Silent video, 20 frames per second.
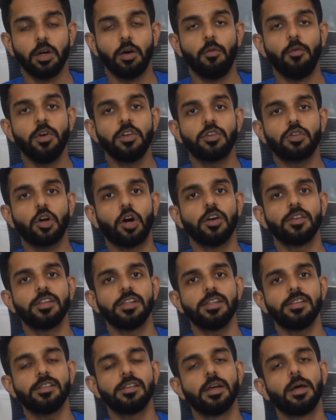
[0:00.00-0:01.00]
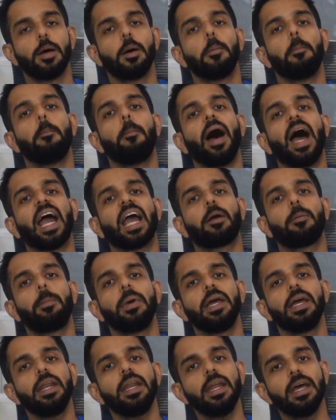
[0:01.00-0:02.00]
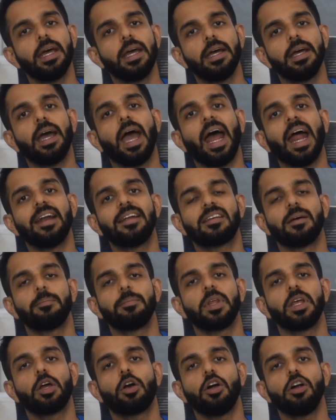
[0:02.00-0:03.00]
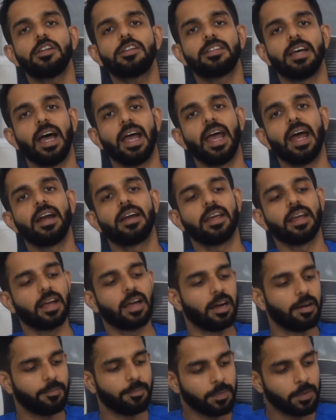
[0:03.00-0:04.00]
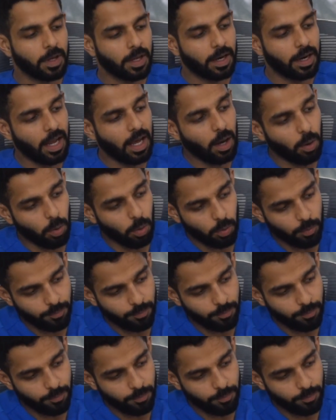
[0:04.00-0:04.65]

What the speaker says: which causes back pain and something called sciatica. Now,